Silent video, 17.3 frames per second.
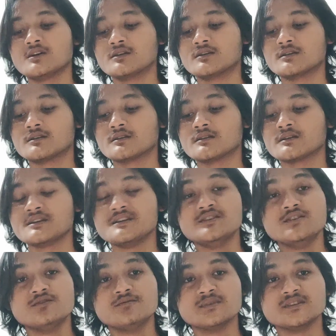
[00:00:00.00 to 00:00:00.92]
or
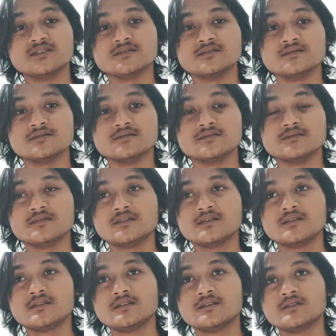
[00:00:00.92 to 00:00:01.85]
human
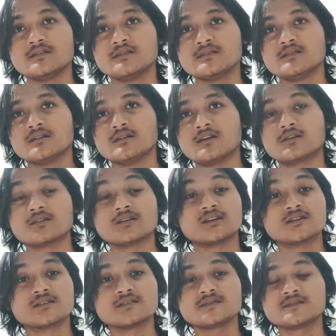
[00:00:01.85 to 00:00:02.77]
or
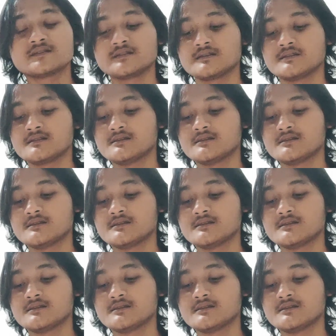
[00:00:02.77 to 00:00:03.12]
earth,